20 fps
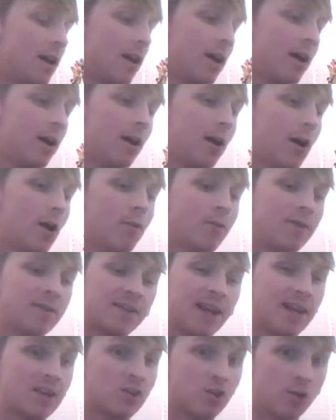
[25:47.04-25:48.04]
Owens
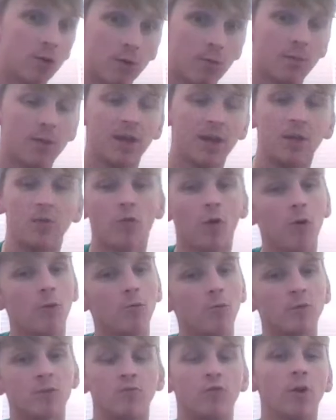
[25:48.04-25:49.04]
gets up. He
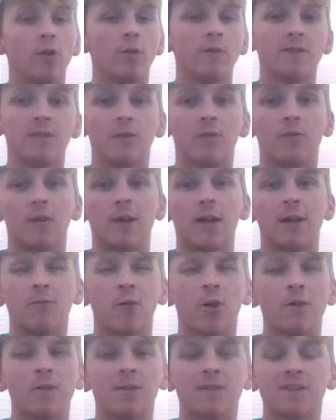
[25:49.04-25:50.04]
rolls Rollins in the ring.
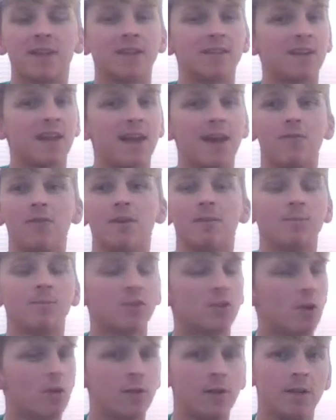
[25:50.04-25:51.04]
Rollins says, "Kevin, I'm
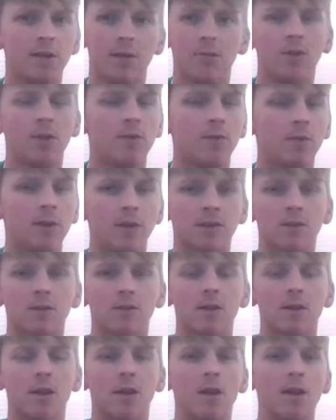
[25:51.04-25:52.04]
sorry, don't do this."
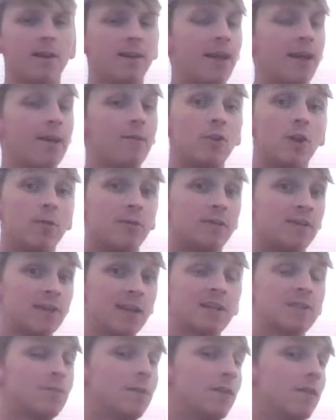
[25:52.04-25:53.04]
And Kevin Owens
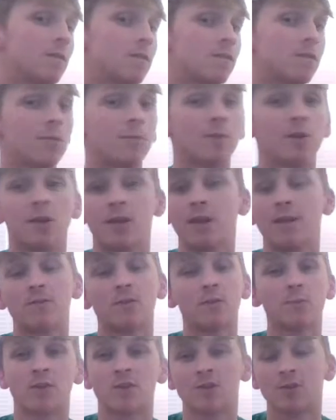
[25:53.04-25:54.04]
kicks him in the stomach, gives
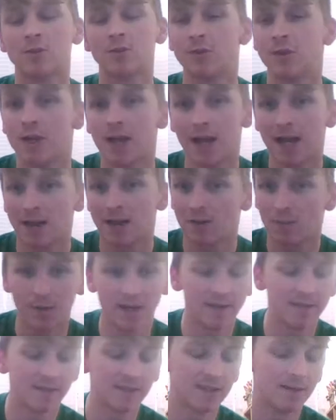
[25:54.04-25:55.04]
him a stunner, and
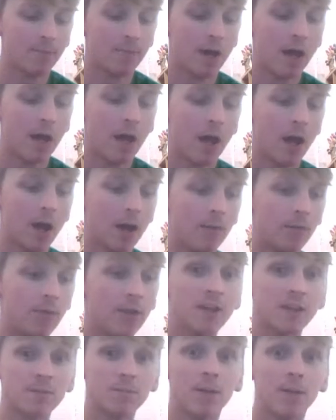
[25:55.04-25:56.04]
pins him.
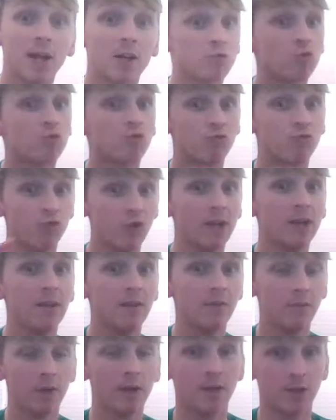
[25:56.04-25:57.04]
This match was
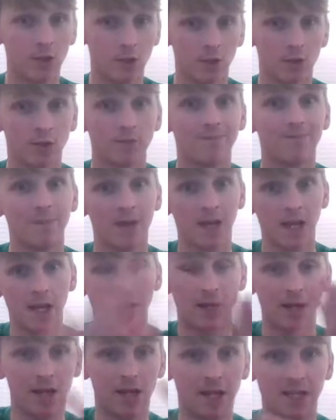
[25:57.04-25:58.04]
really, really good
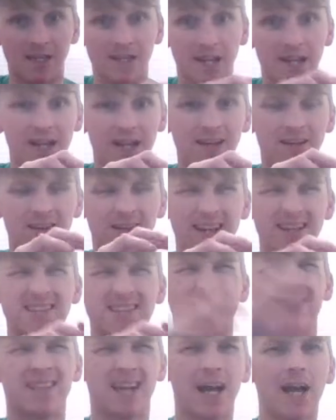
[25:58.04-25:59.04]
in its
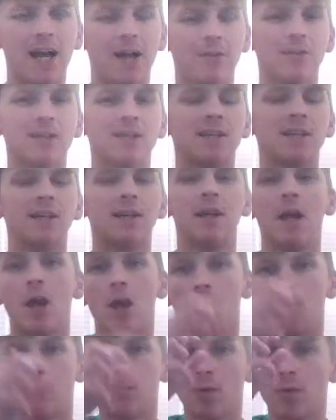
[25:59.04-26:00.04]
entirety.
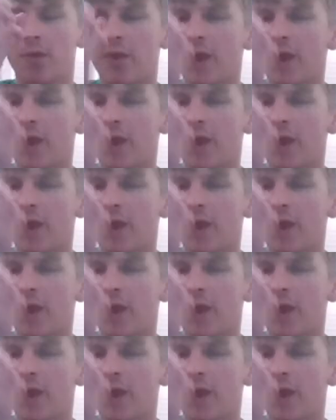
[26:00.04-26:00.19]
But